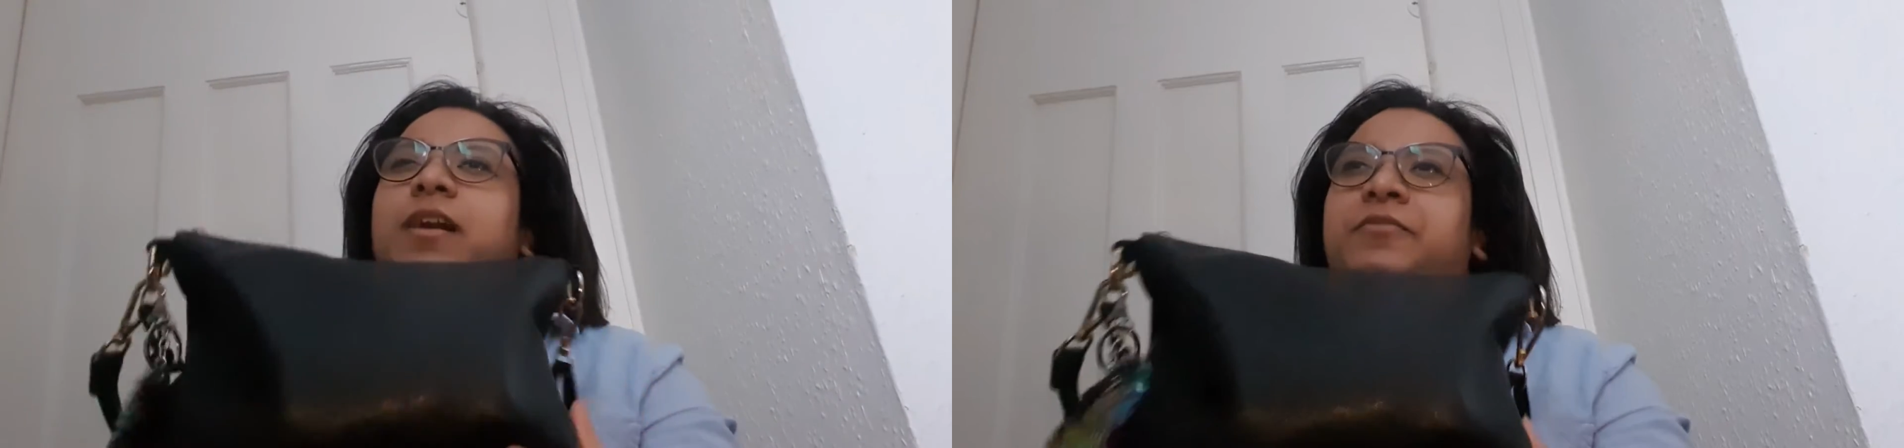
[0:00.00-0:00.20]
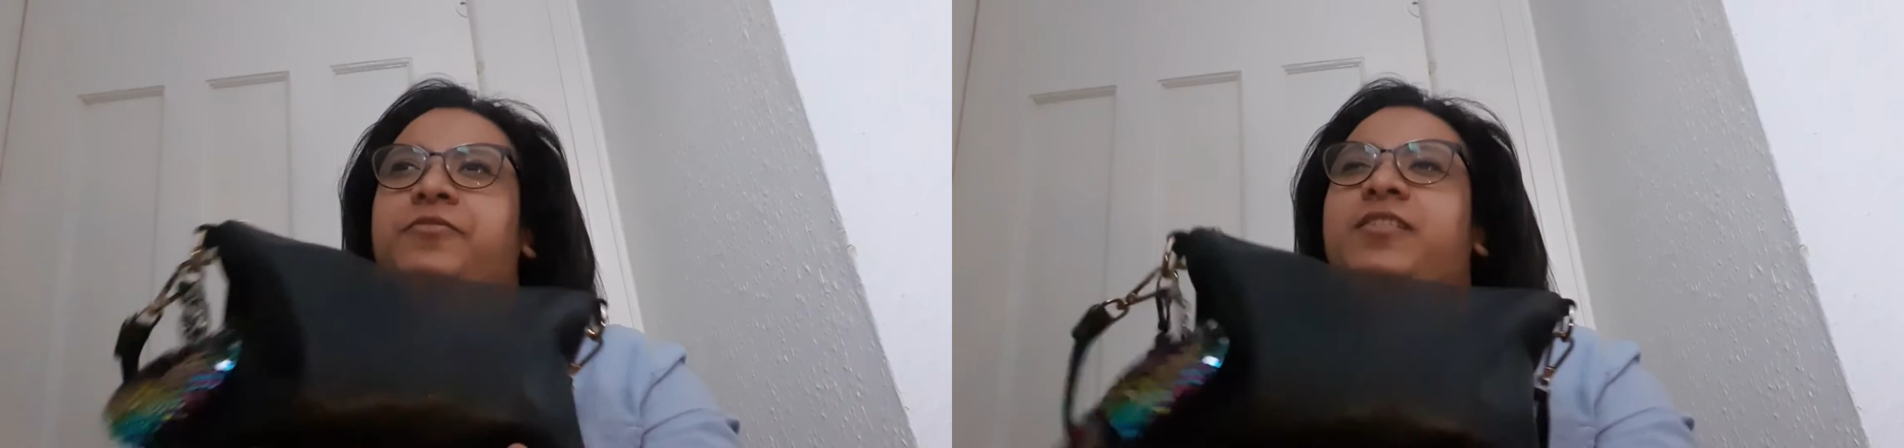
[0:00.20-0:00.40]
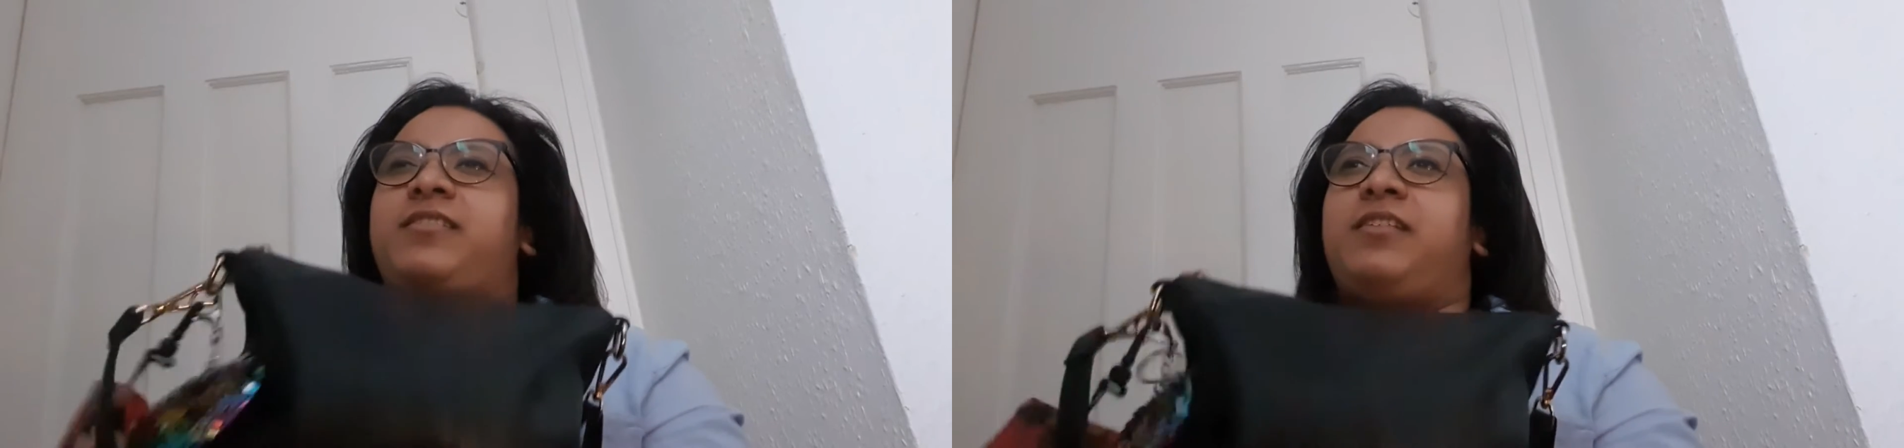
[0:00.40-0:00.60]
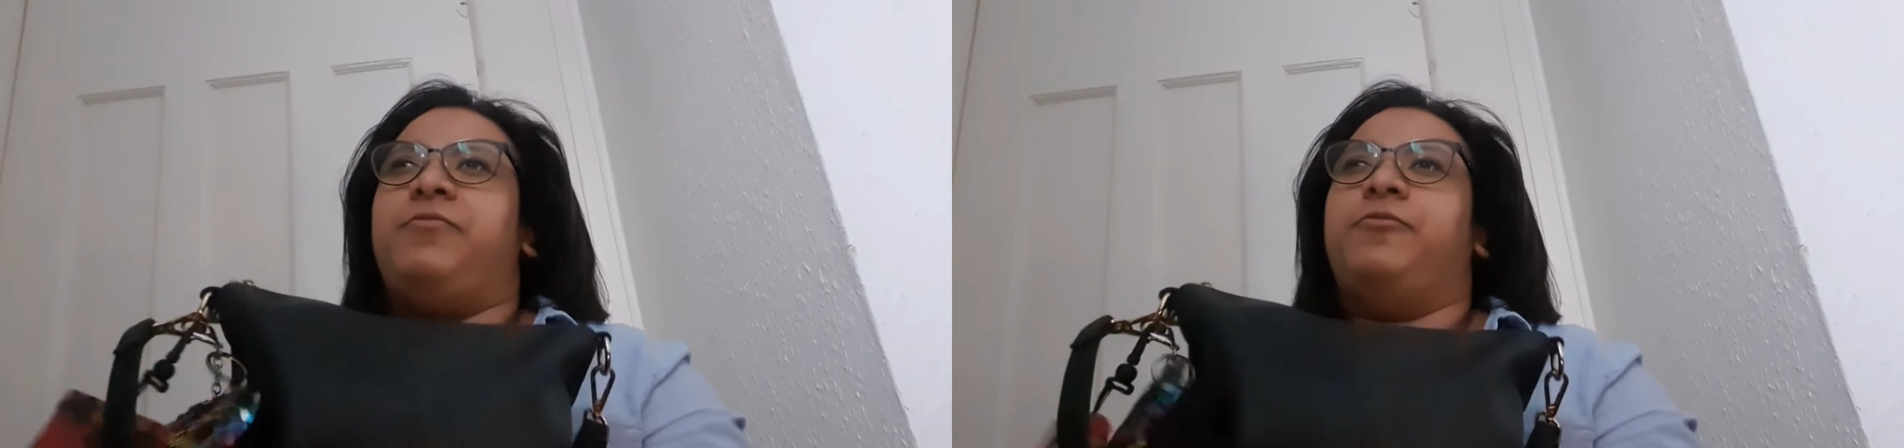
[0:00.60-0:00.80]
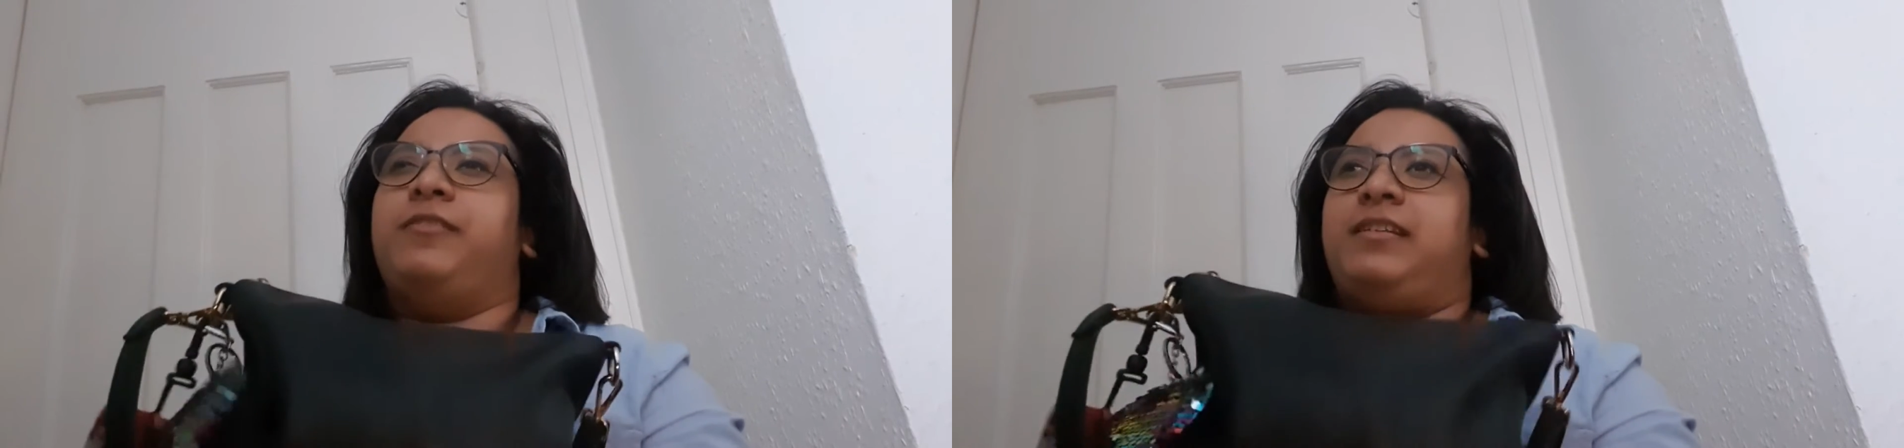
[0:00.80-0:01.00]
At first I
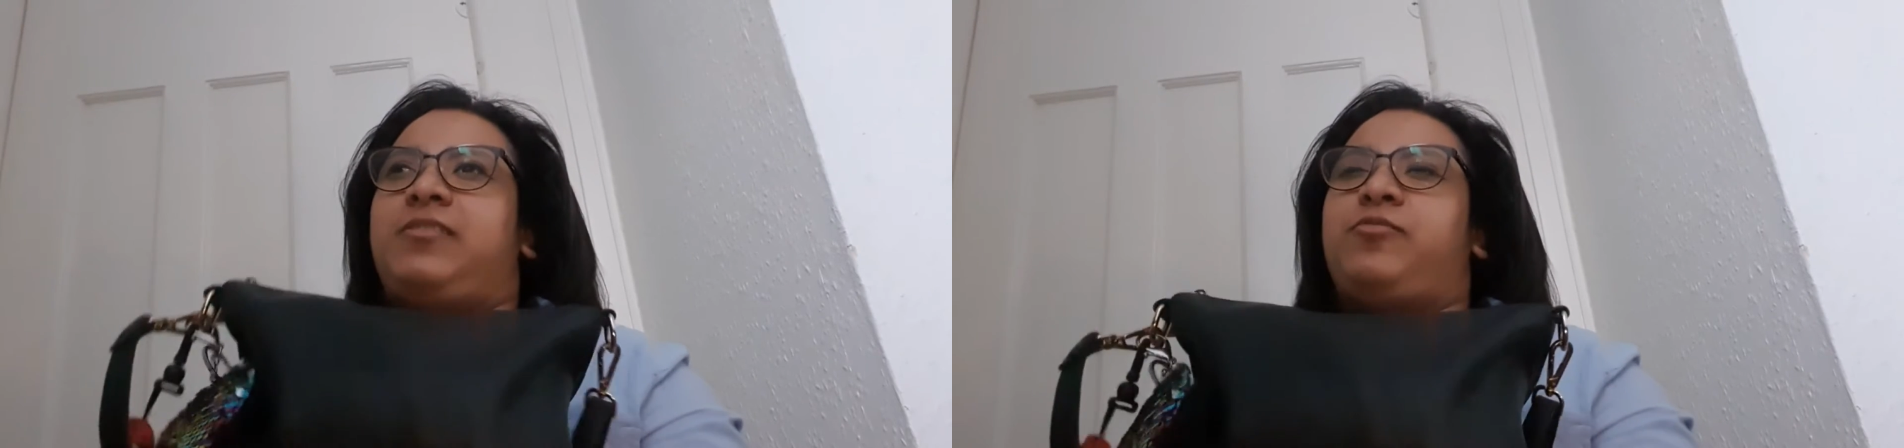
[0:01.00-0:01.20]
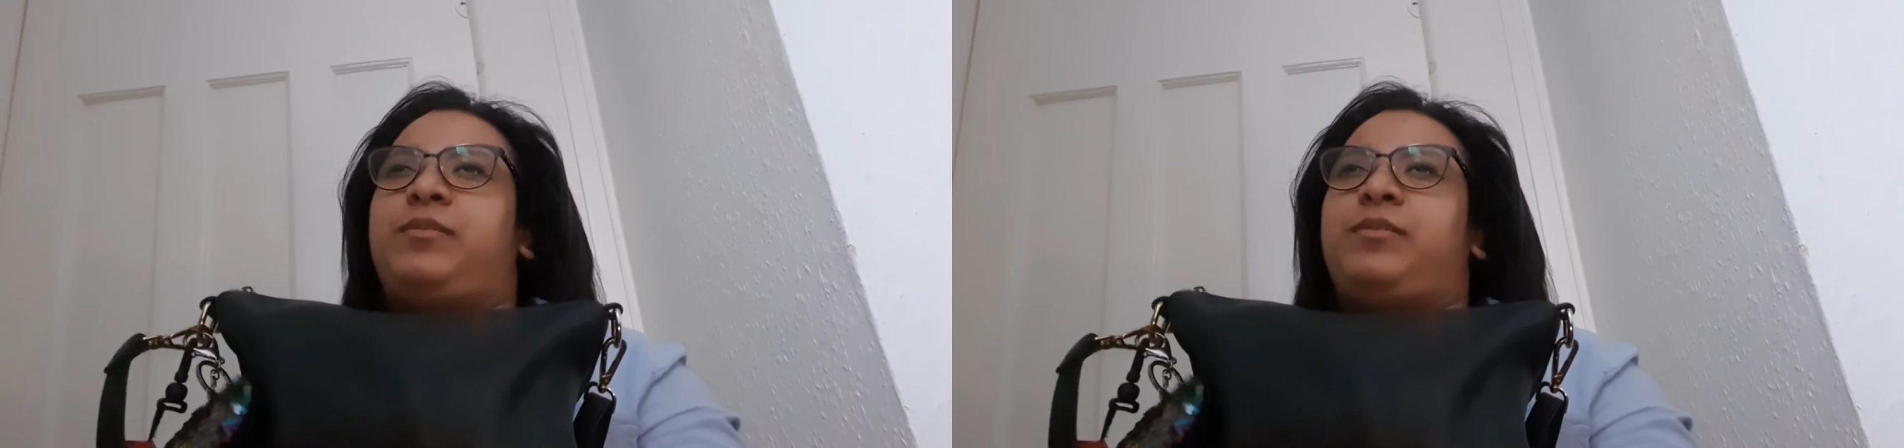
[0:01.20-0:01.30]
thought it was a little